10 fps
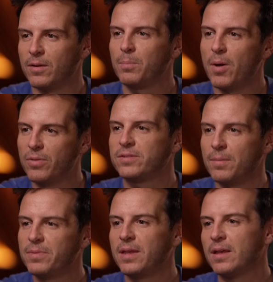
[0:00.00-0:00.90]
They're both
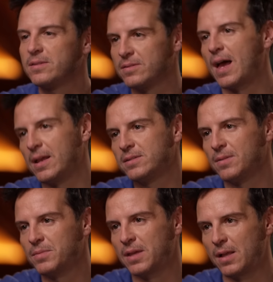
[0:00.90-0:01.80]
something and
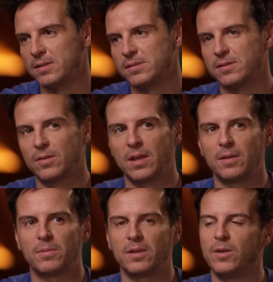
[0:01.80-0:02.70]
something else. So
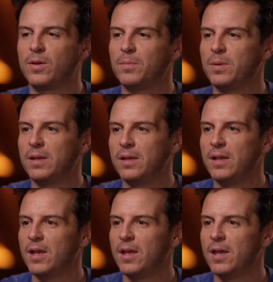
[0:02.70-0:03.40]
that you can be